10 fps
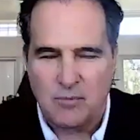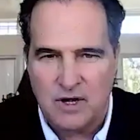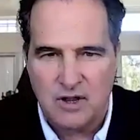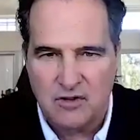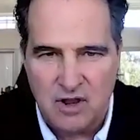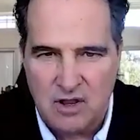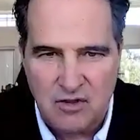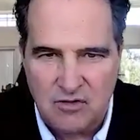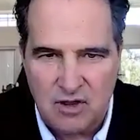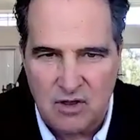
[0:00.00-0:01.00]
but it doesn't, it
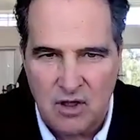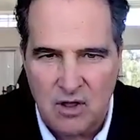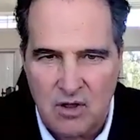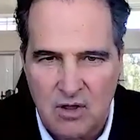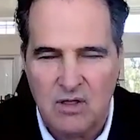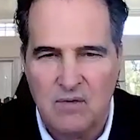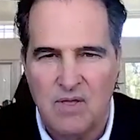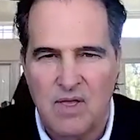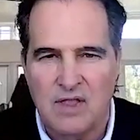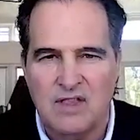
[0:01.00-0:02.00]
doesn't, uh,
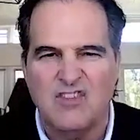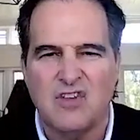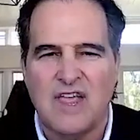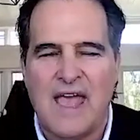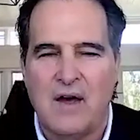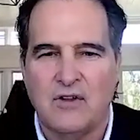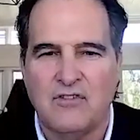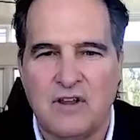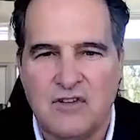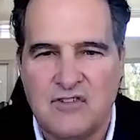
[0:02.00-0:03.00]
doesn't count. It's
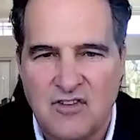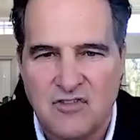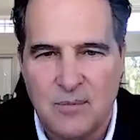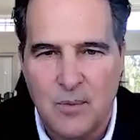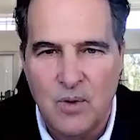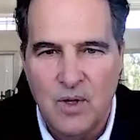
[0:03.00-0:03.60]
indigestible.